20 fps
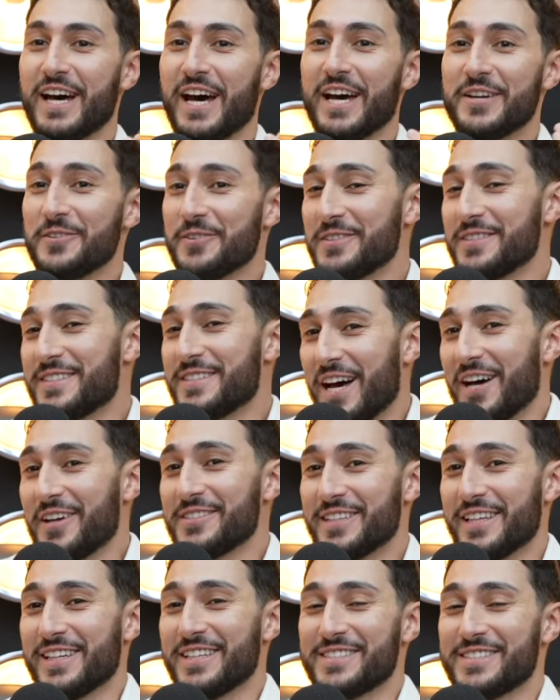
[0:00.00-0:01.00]
i know this sounds
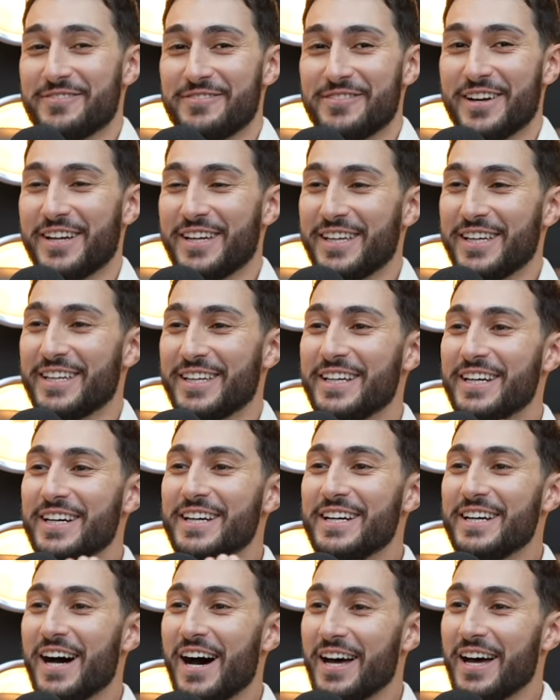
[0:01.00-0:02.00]
like it's a very
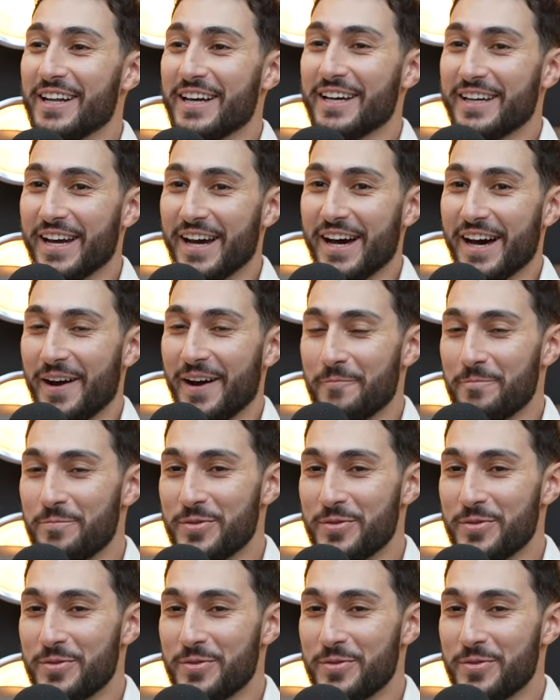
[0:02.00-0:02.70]
like uh